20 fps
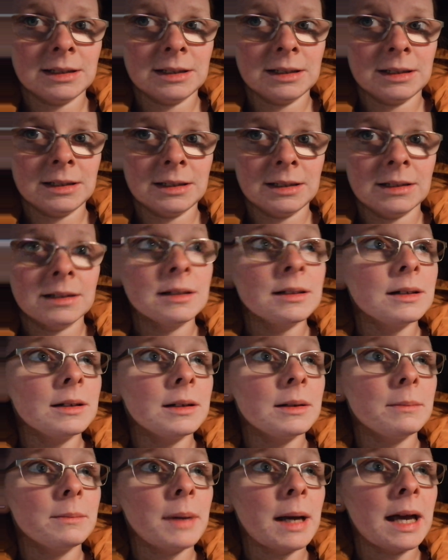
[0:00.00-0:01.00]
I don't.
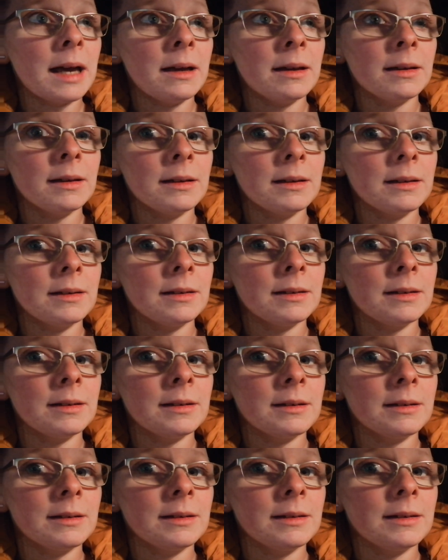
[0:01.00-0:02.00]
Pe
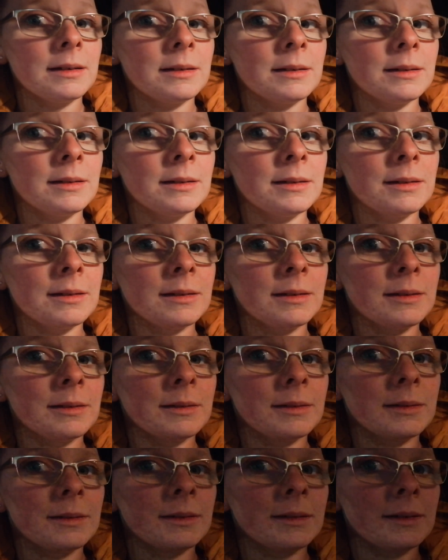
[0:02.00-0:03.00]

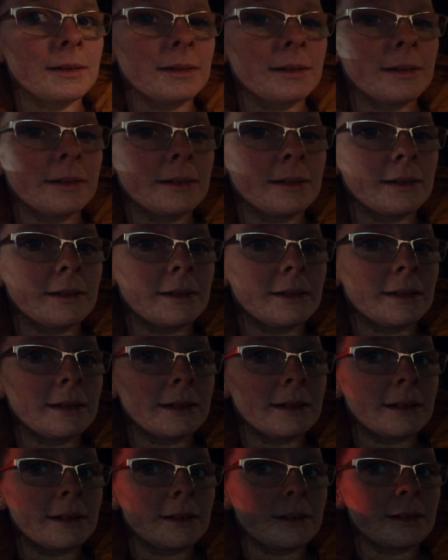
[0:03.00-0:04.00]
Pepper.
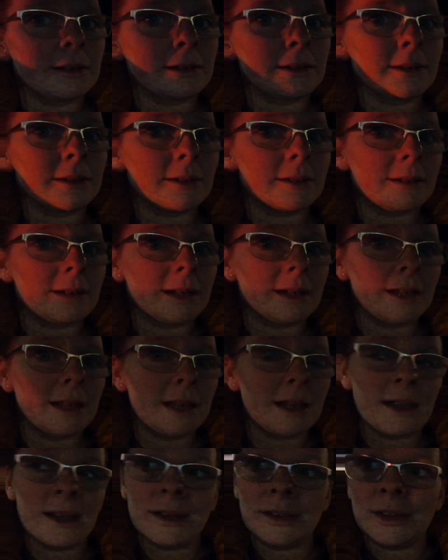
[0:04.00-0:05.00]
Mint.
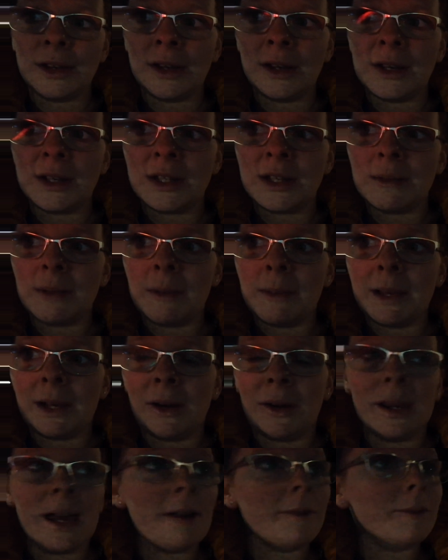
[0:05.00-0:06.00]
The only issue, Mummy
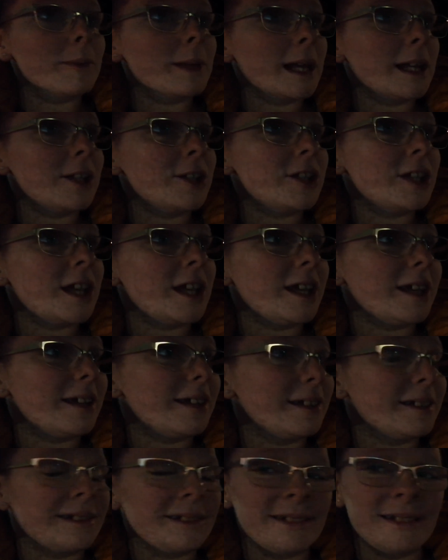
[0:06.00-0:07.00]
can't have them, can she?
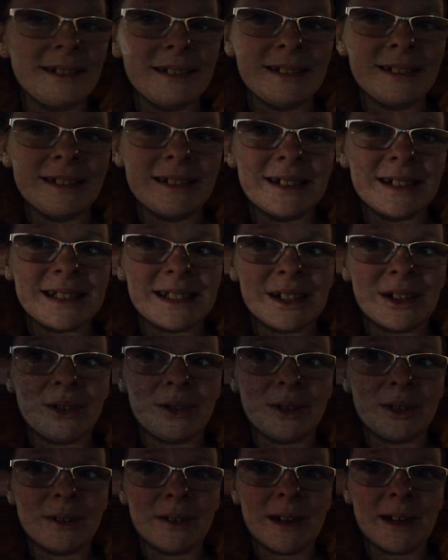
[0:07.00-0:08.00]
No. Because I got
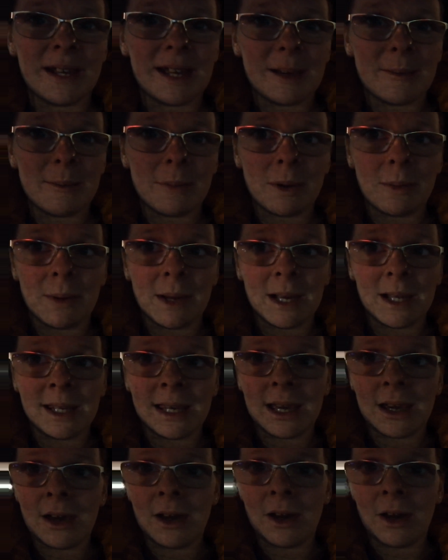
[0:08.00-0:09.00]
raw egg in, but we're going
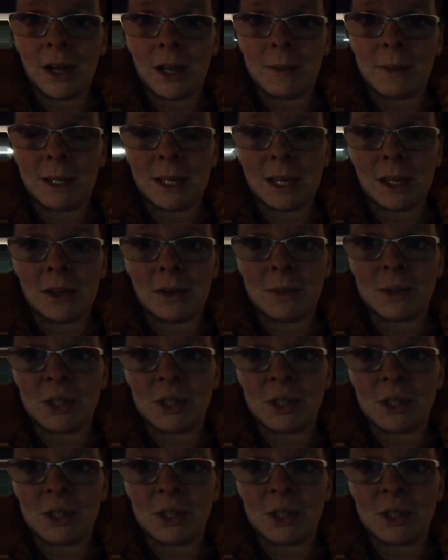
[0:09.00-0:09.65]
to get her home and get in her